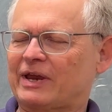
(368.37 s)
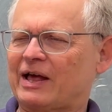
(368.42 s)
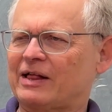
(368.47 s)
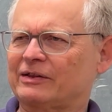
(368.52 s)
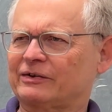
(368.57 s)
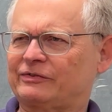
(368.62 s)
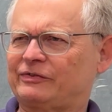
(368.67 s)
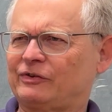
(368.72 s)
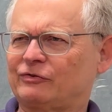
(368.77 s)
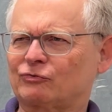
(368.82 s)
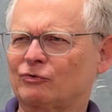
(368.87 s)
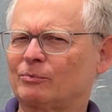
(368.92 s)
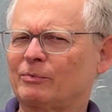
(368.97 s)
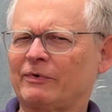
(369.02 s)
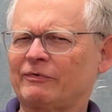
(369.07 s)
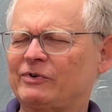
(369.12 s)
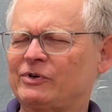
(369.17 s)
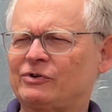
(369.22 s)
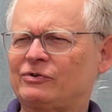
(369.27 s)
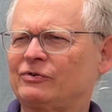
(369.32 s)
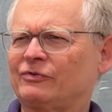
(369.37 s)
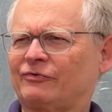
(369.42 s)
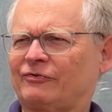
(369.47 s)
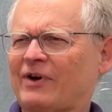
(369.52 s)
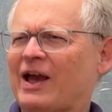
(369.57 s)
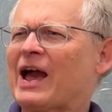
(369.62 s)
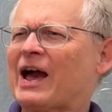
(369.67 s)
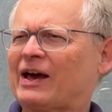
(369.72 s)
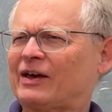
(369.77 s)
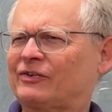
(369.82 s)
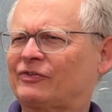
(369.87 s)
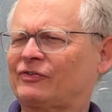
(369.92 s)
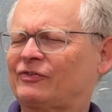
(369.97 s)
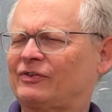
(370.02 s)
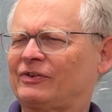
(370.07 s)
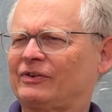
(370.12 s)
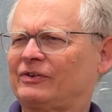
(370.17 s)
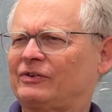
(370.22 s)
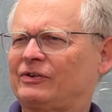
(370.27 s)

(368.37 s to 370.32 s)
galaxies were moving too fast